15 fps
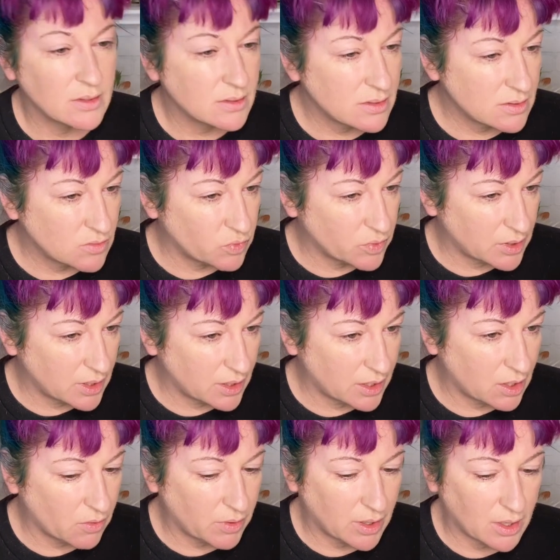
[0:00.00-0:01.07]
This is really
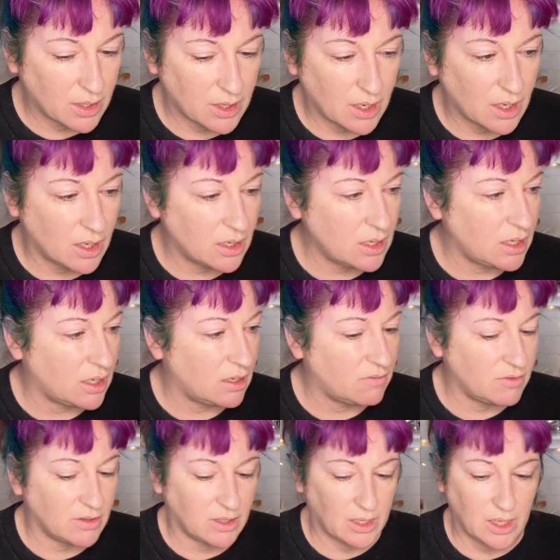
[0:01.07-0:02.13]
going on
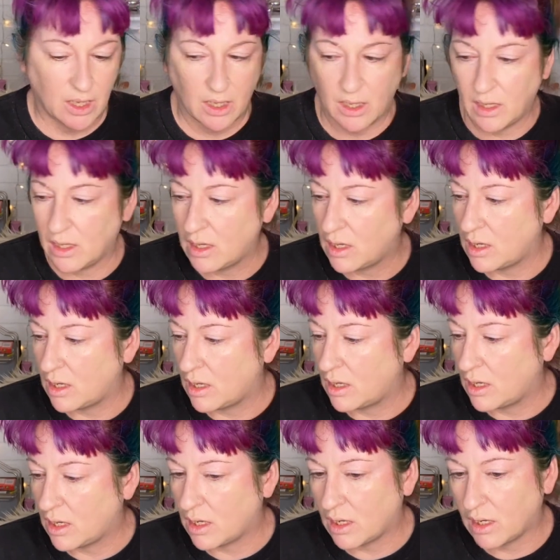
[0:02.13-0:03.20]
unevenly.
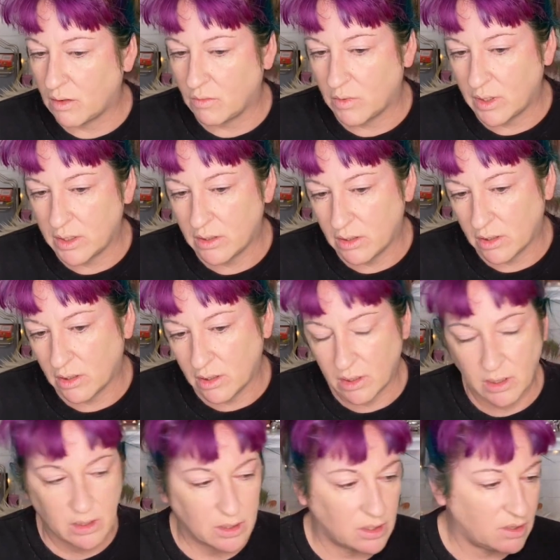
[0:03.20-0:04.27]
I wonder
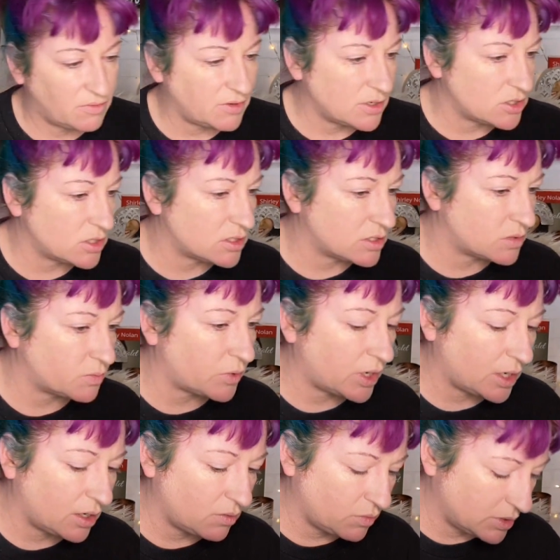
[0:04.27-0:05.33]
if I should
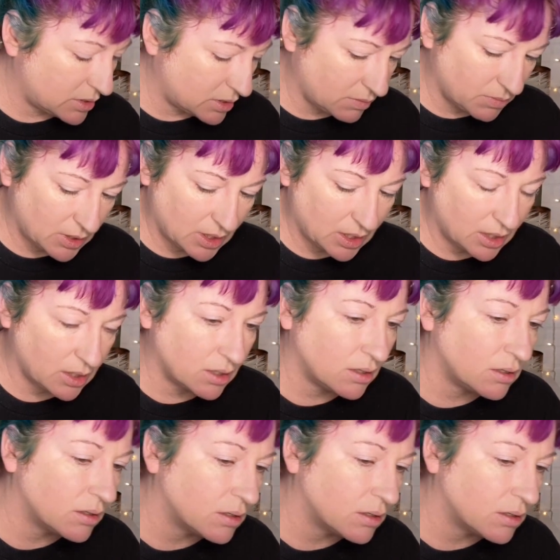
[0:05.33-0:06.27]
spray it with something.